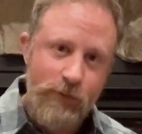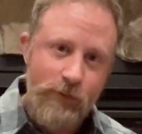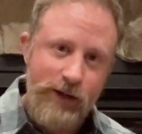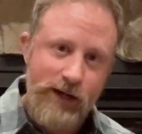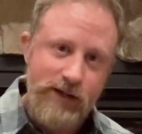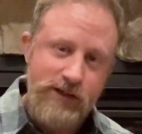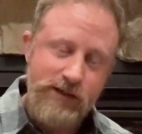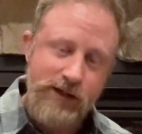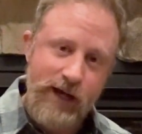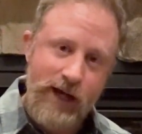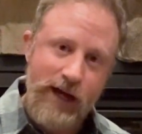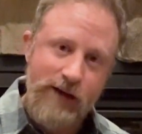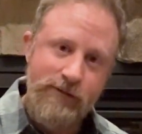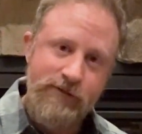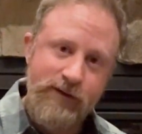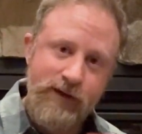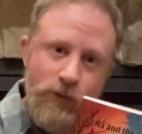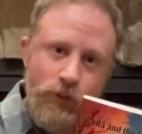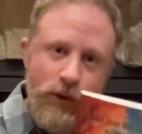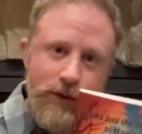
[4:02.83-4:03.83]
We actually
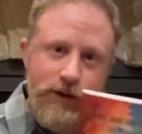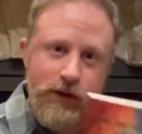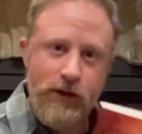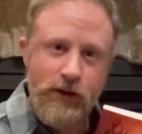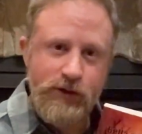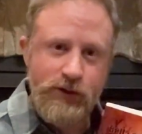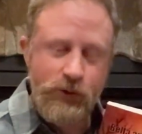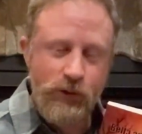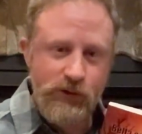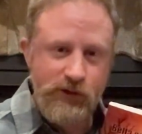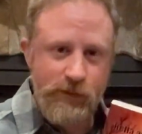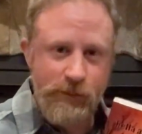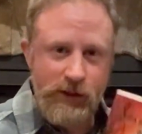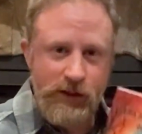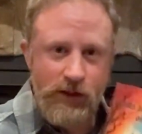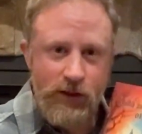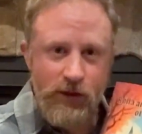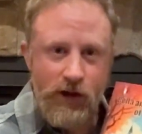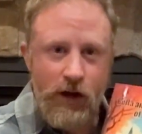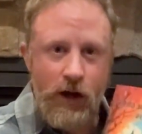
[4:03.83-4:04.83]
have within our tool something
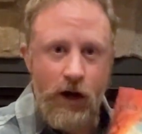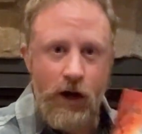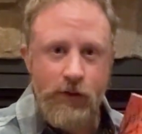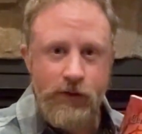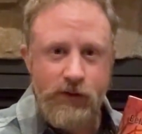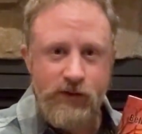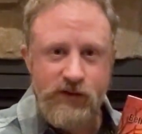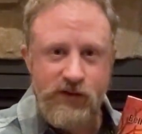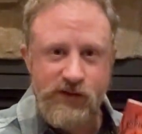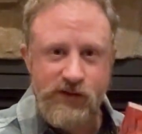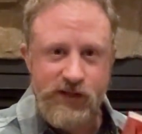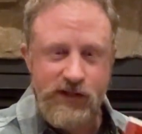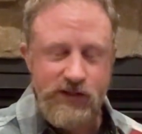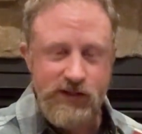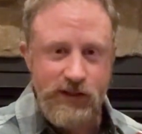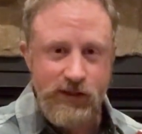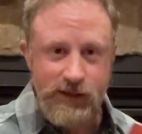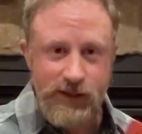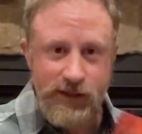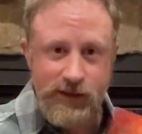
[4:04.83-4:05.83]
called Author's
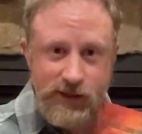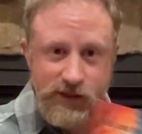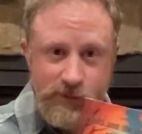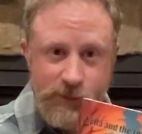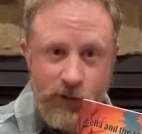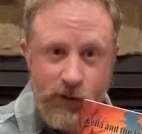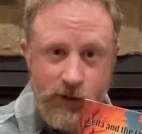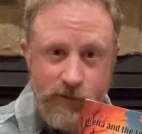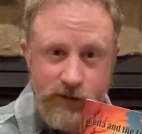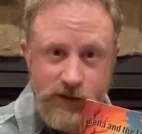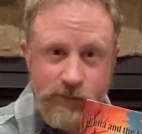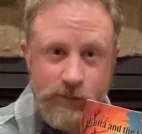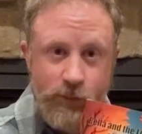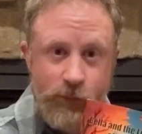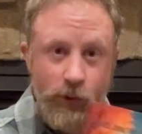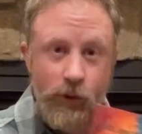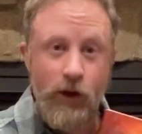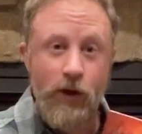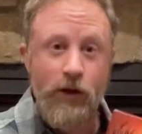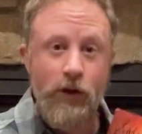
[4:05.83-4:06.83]
Assistant. Again, that's part of this
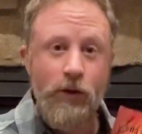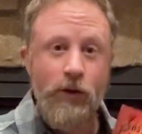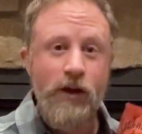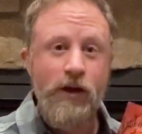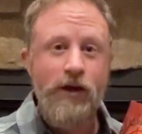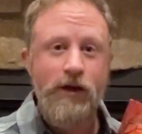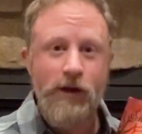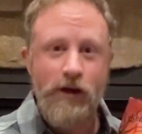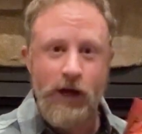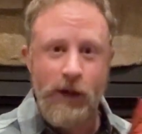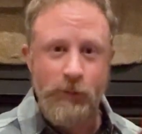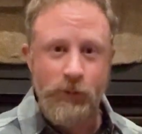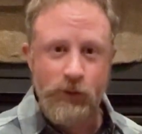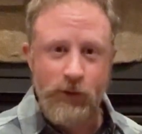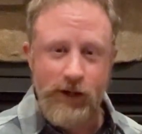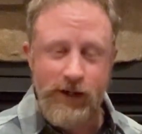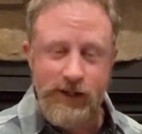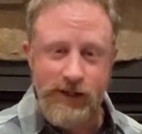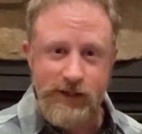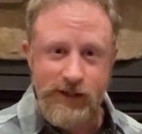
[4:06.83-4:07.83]
Pro
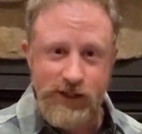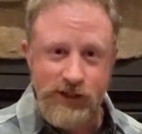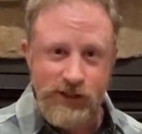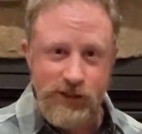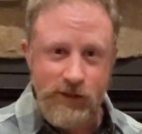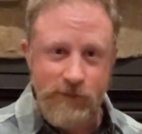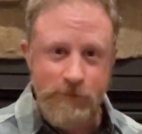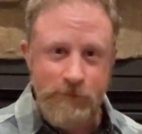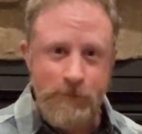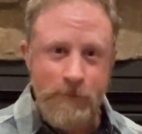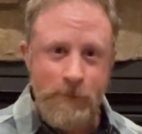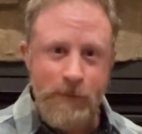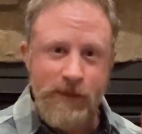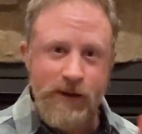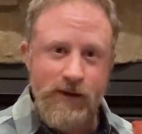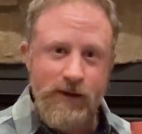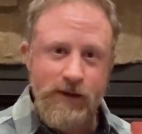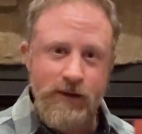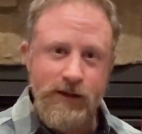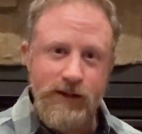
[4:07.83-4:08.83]
Upgrade Edition,
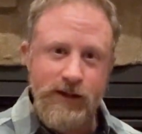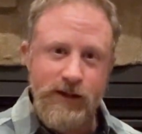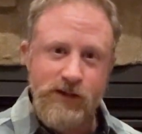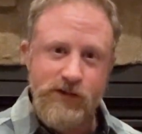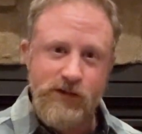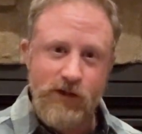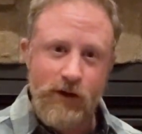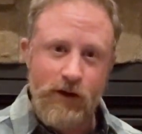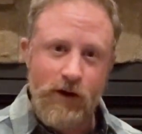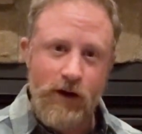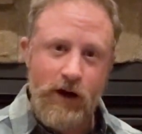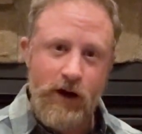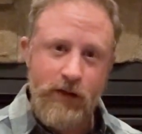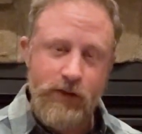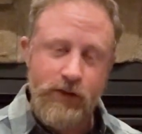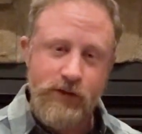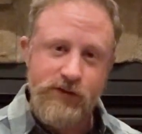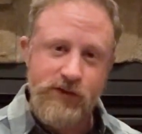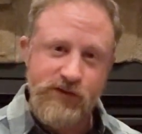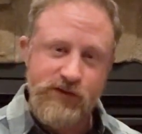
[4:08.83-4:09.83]
is our
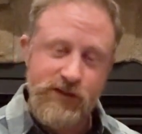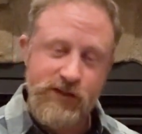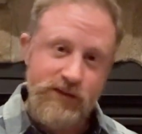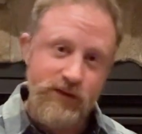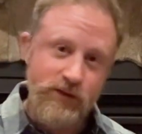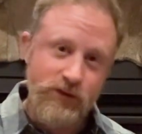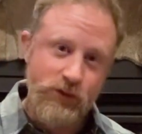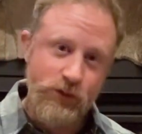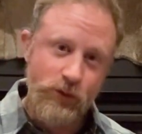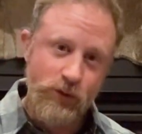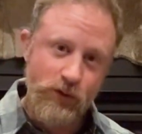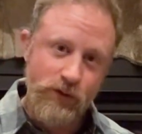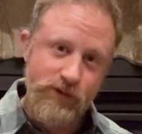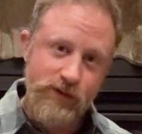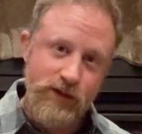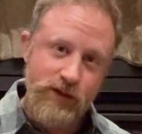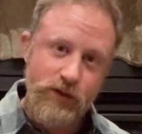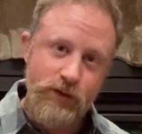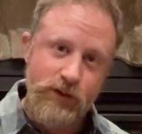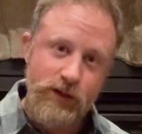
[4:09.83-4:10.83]
Author's Assistant tools
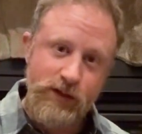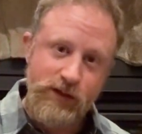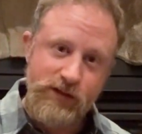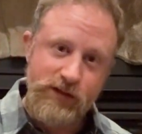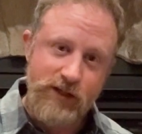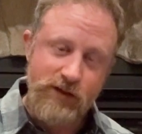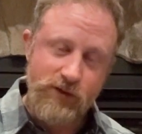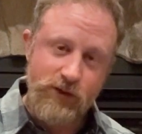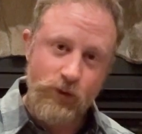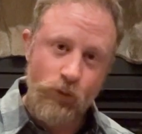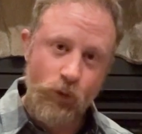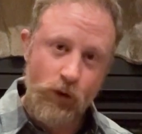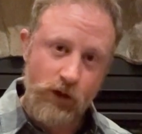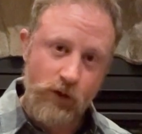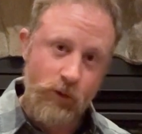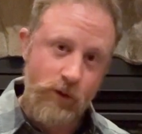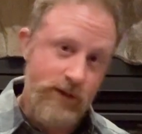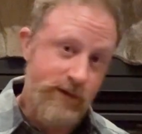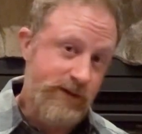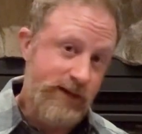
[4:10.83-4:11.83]
that you can essentially
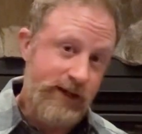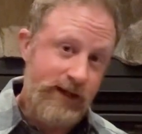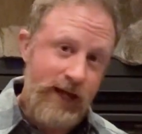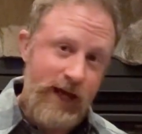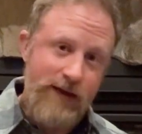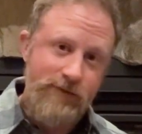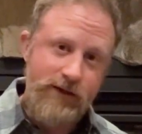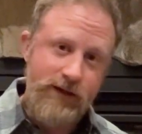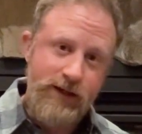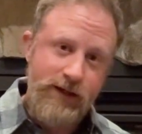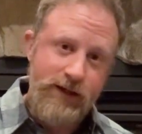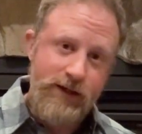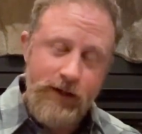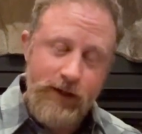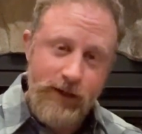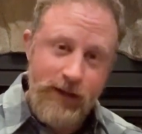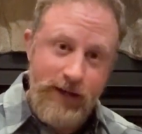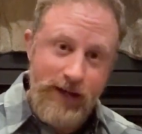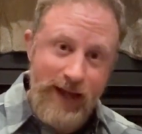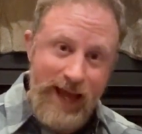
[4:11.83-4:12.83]
work with. It's like having
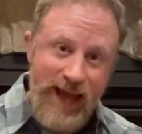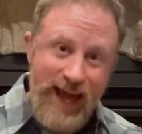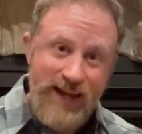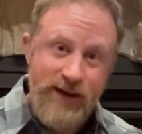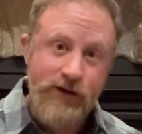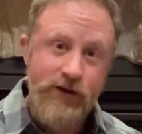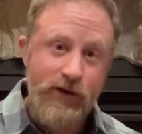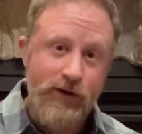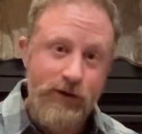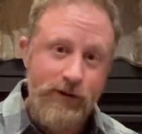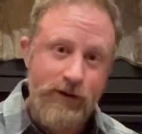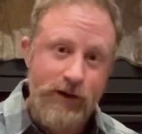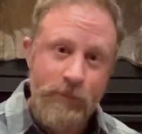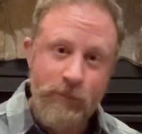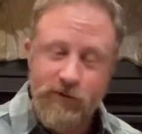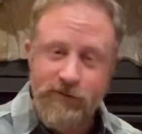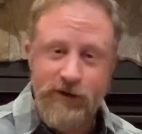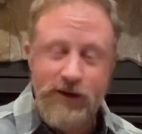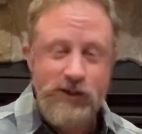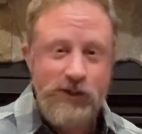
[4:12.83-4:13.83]
an editor, a
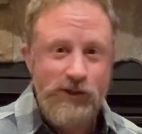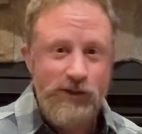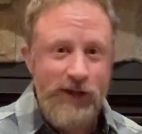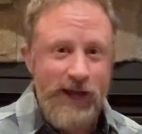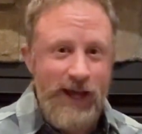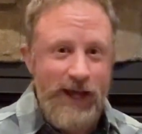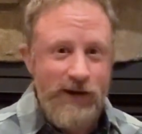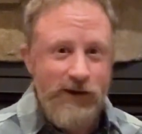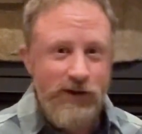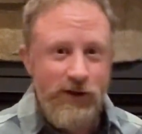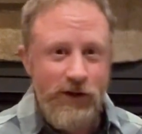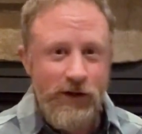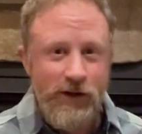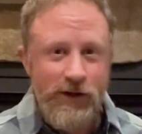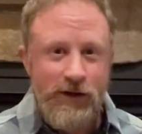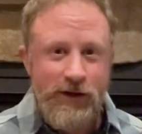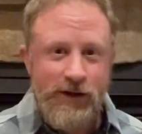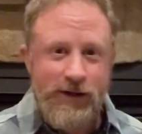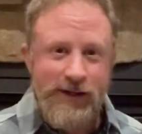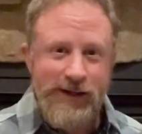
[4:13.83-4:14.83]
professional
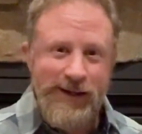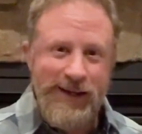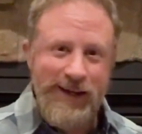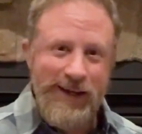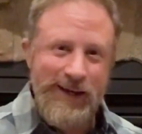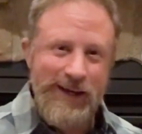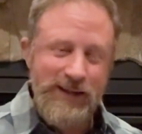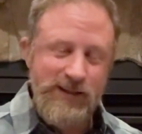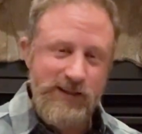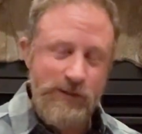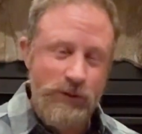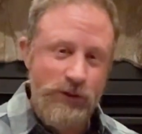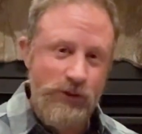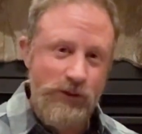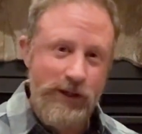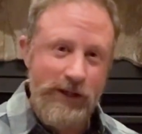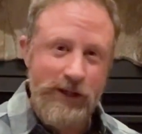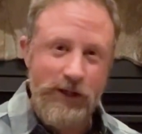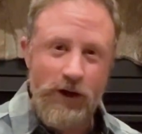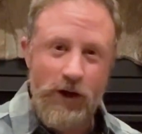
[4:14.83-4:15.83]
editor, and someone who's
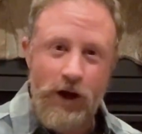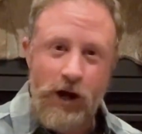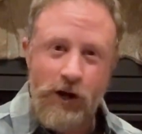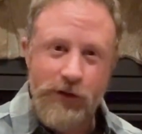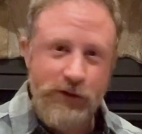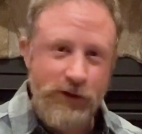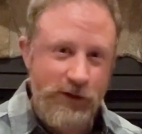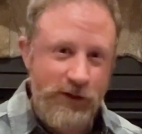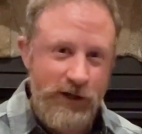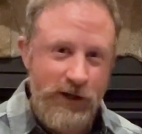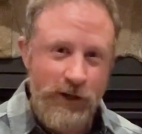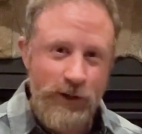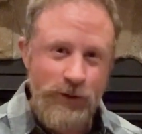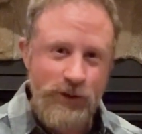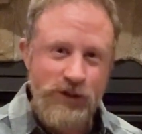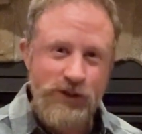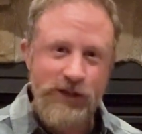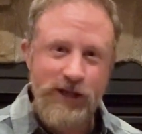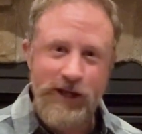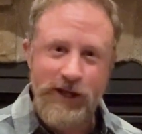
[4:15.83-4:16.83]
like an author
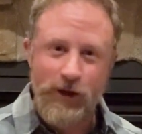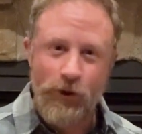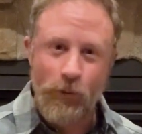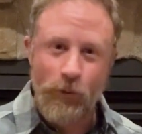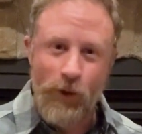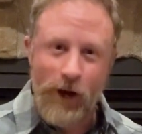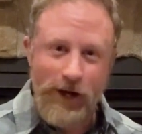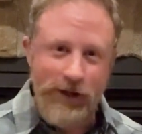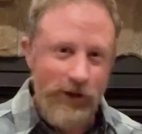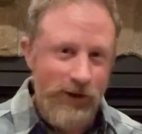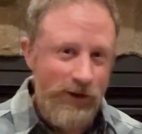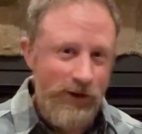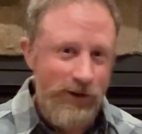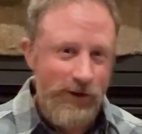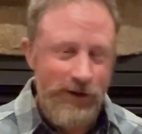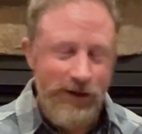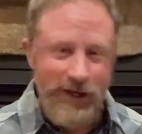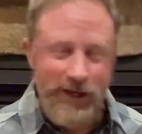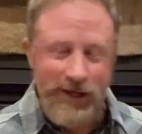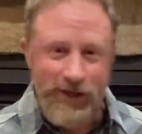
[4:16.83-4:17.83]
coach and a
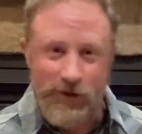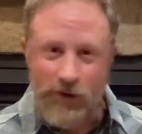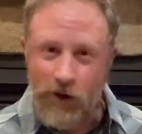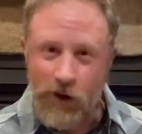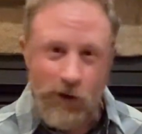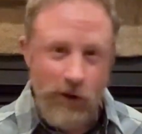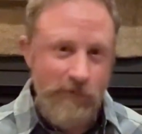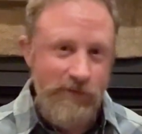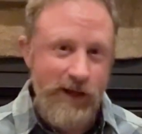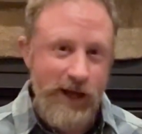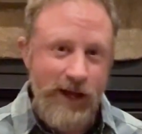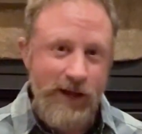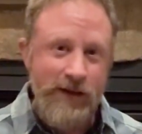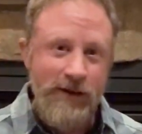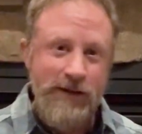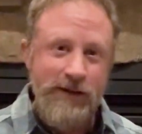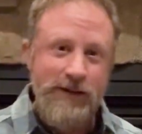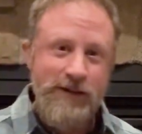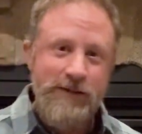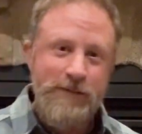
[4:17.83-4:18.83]
writer and all of
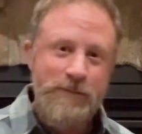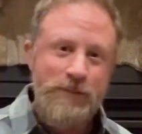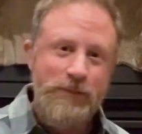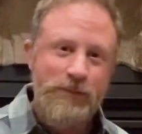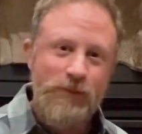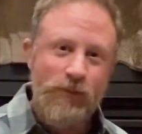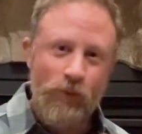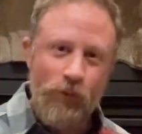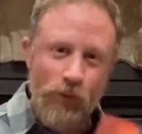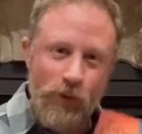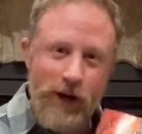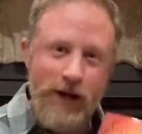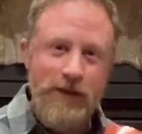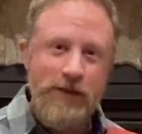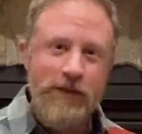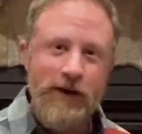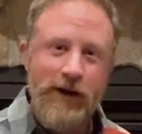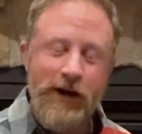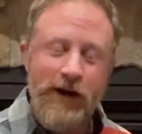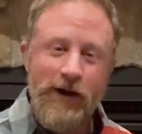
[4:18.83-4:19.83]
that
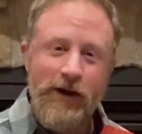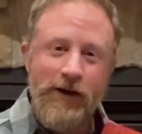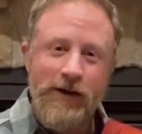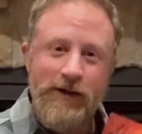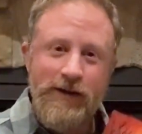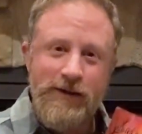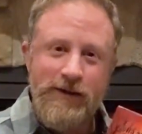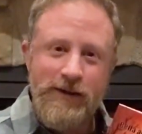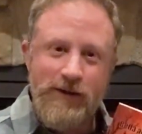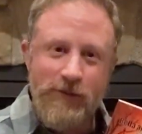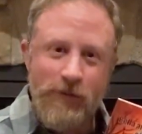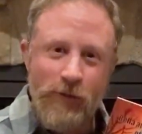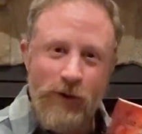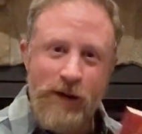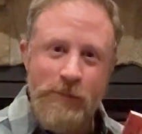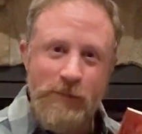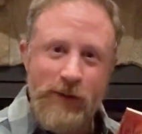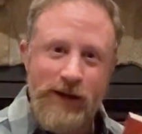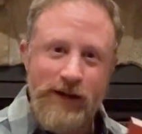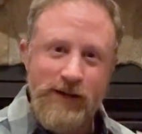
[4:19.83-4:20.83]
right there,
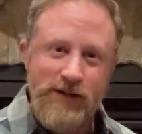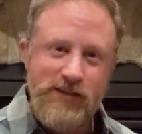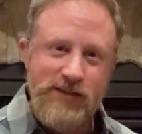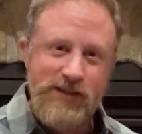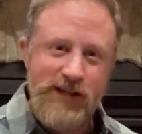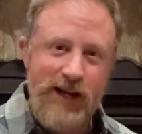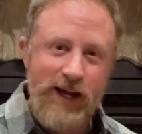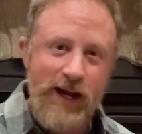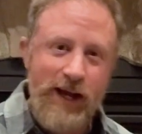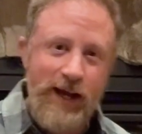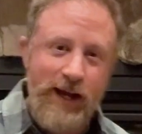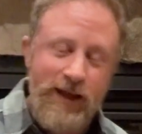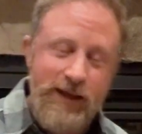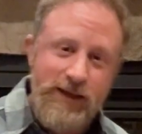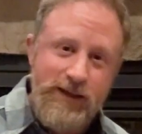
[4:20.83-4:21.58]
right by your side.